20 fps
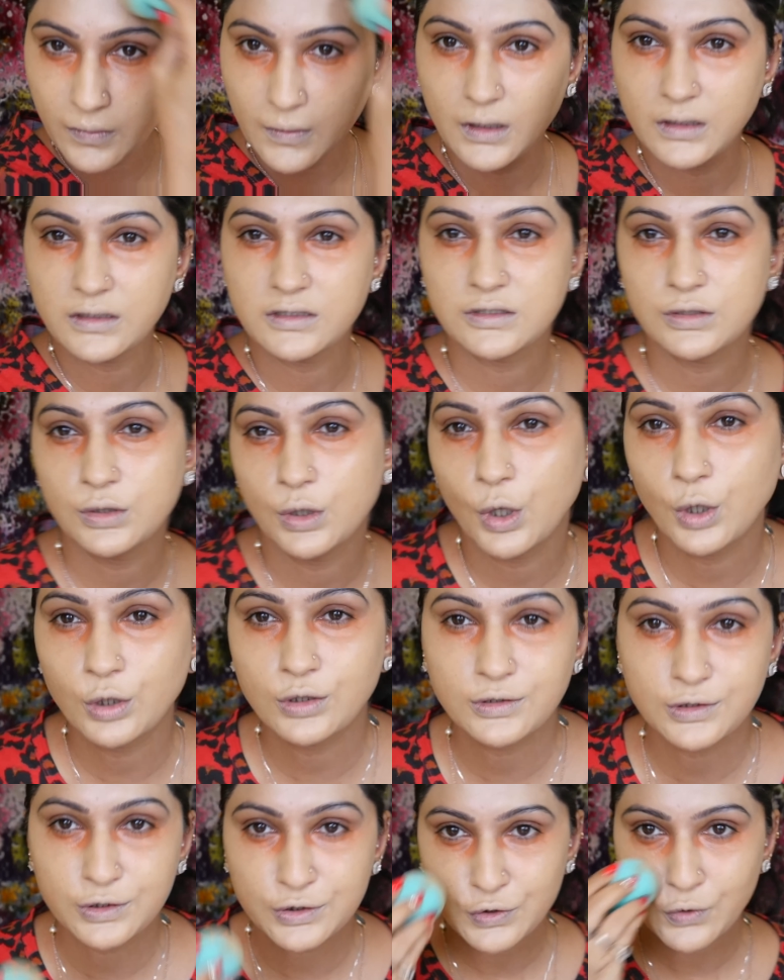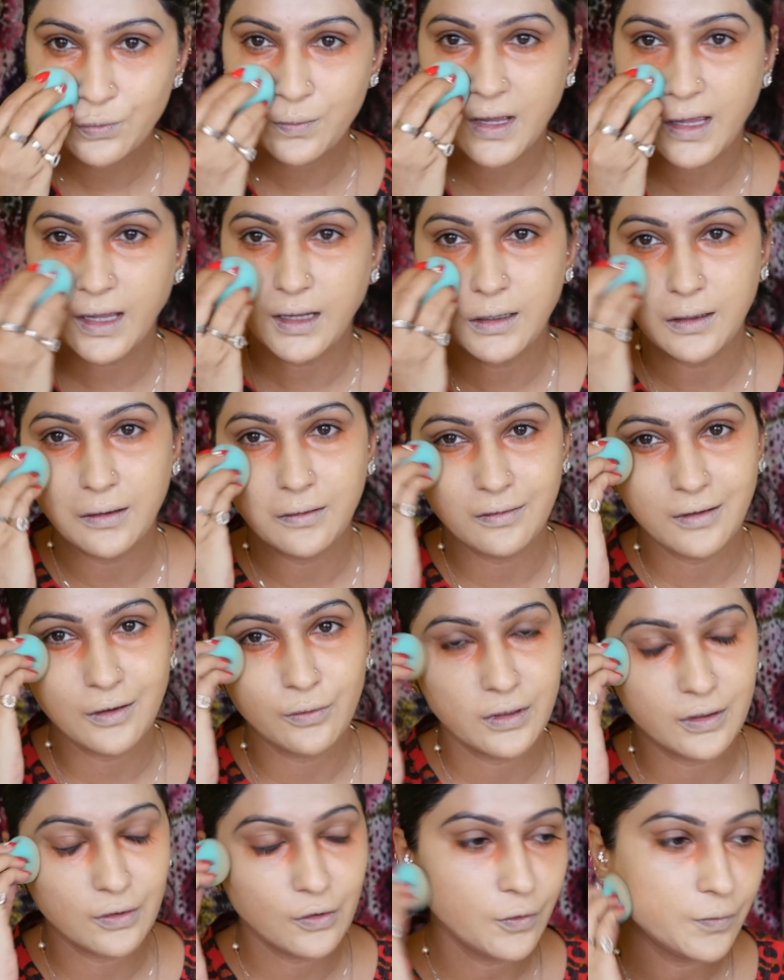It's not so bad. There
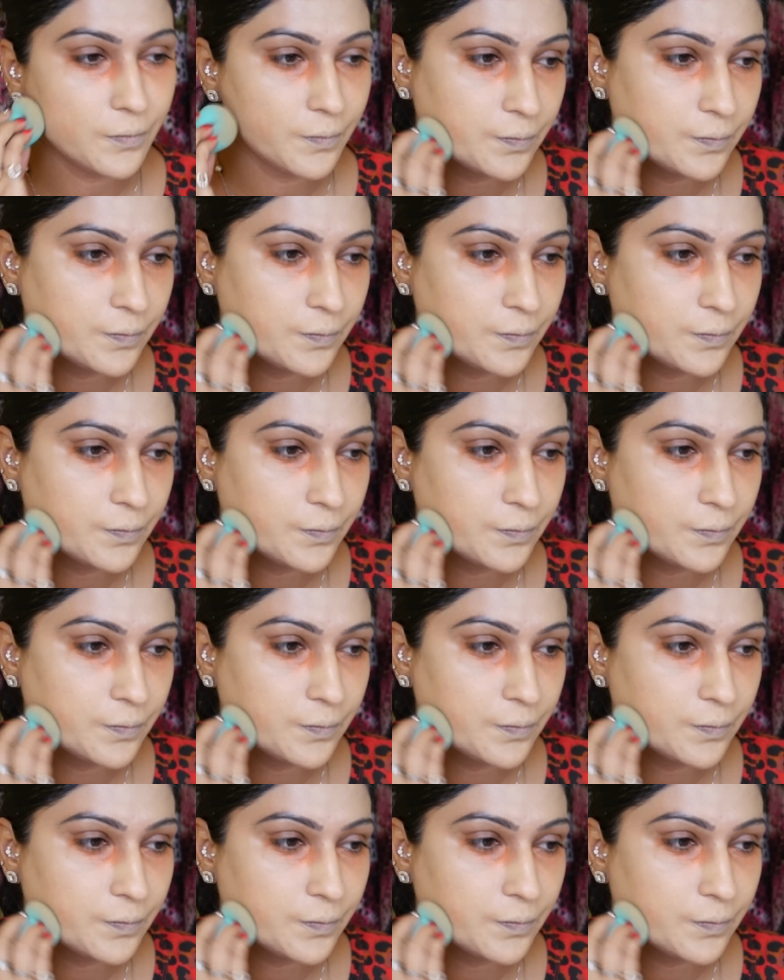we go.